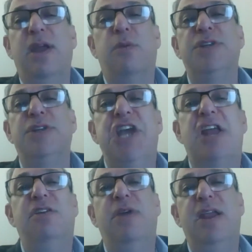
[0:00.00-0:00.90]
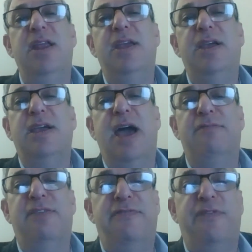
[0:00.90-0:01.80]
and we're generating kind
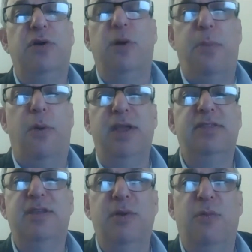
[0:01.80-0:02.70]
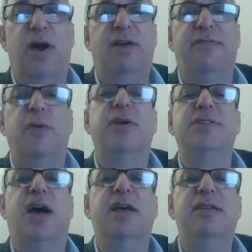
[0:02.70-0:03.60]
of a focal point that we want to focus
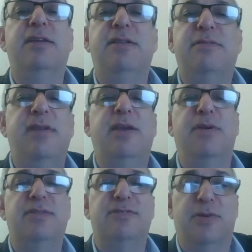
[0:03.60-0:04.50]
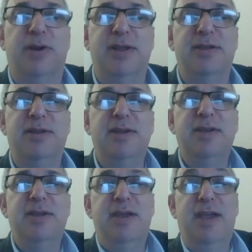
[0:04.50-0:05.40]
on in hearing their story.
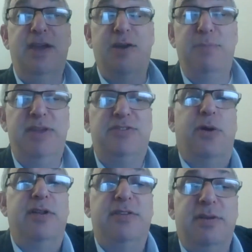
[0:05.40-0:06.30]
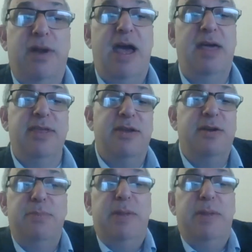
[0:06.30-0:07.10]
It could be shortness of breath. It could be